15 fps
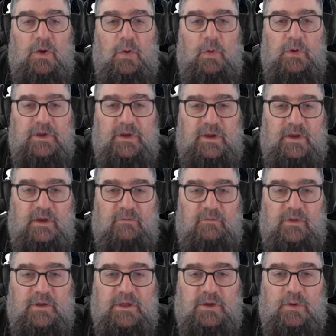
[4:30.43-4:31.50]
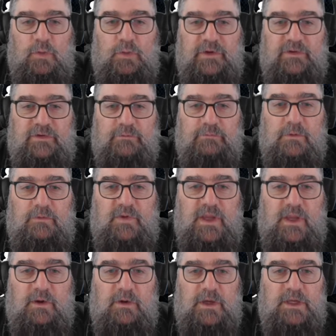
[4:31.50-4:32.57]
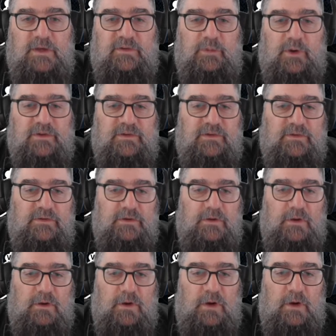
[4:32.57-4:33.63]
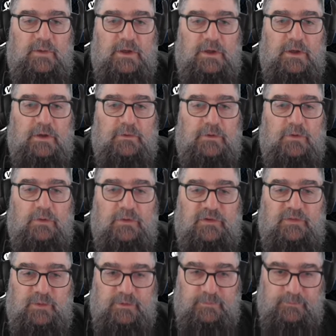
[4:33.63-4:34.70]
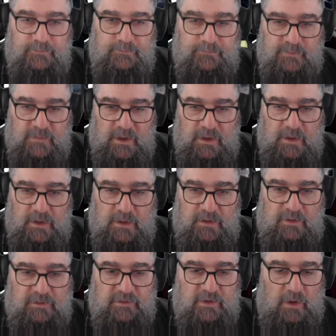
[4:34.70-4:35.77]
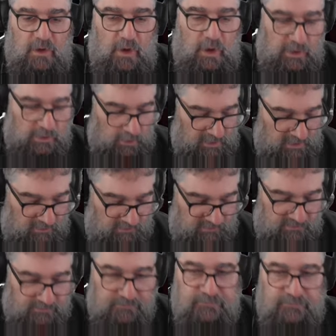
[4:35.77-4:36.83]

Or you can have the Cornish Riviera Express. I'm going to go the Cornishman, because I like it.